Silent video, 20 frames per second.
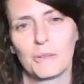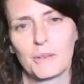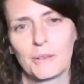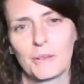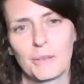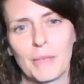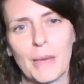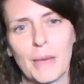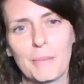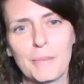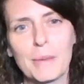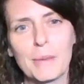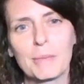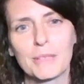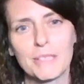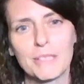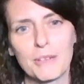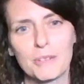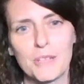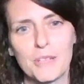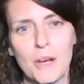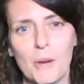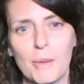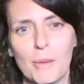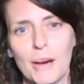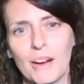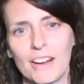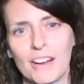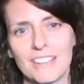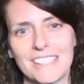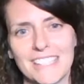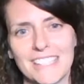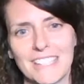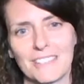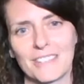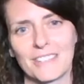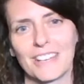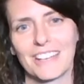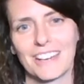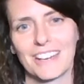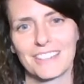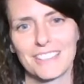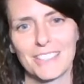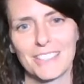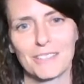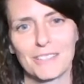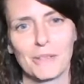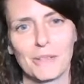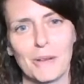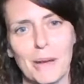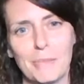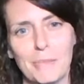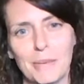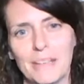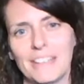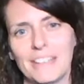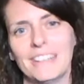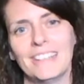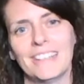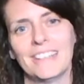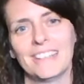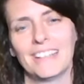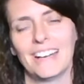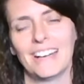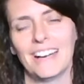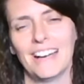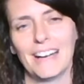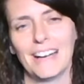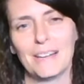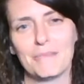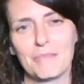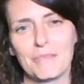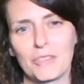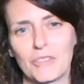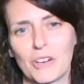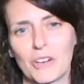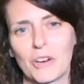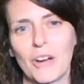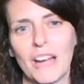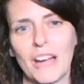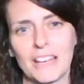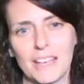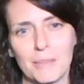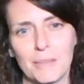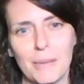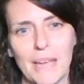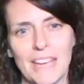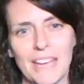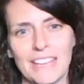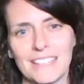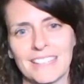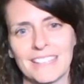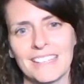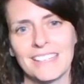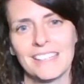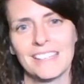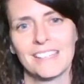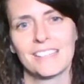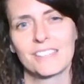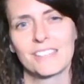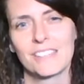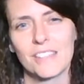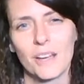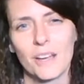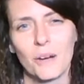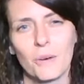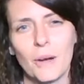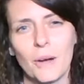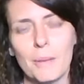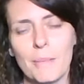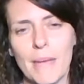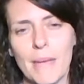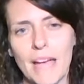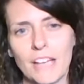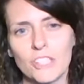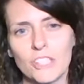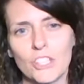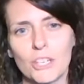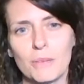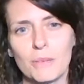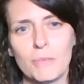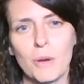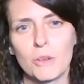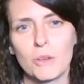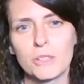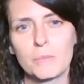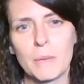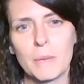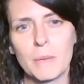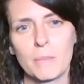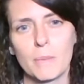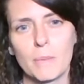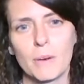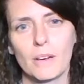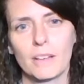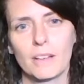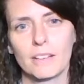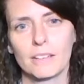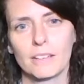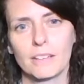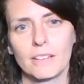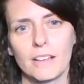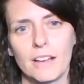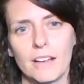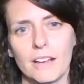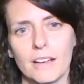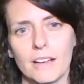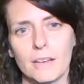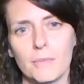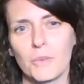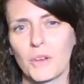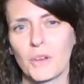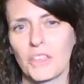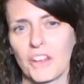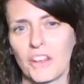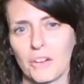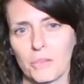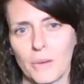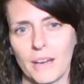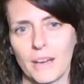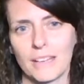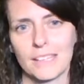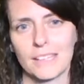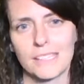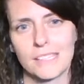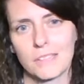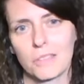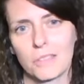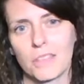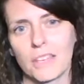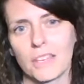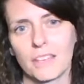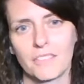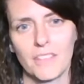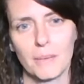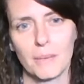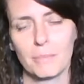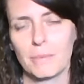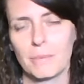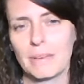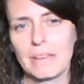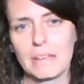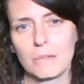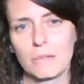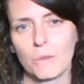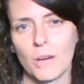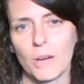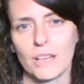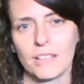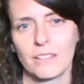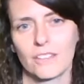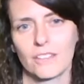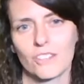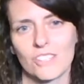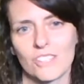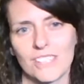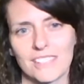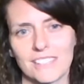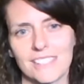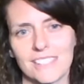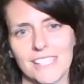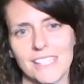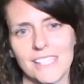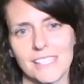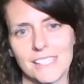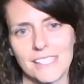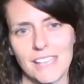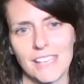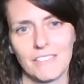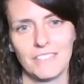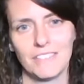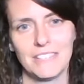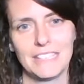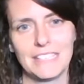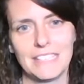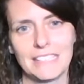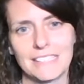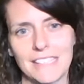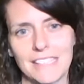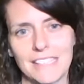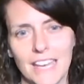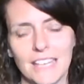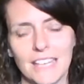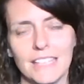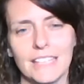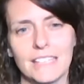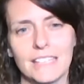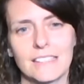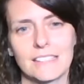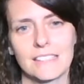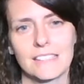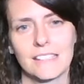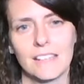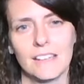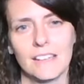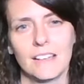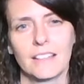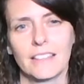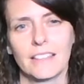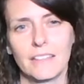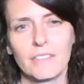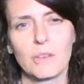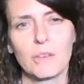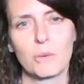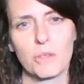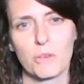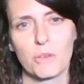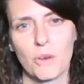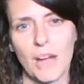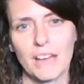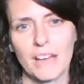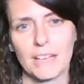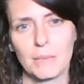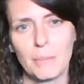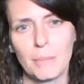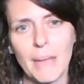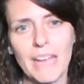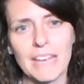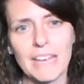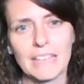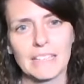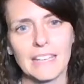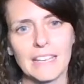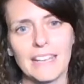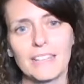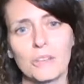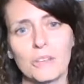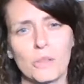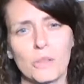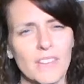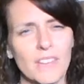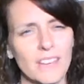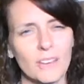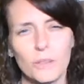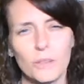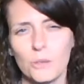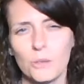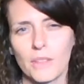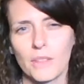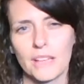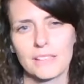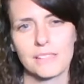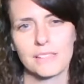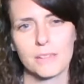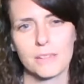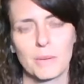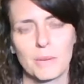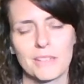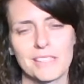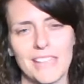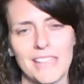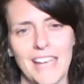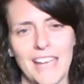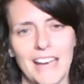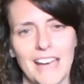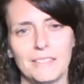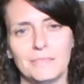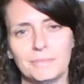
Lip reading: that people don't know about our secret weapon for chronic pain. So imagine most people with arthritis, you think of them being in their 60s, 70s, 80s, living with chronic pain, and you think, oh, that's super sad.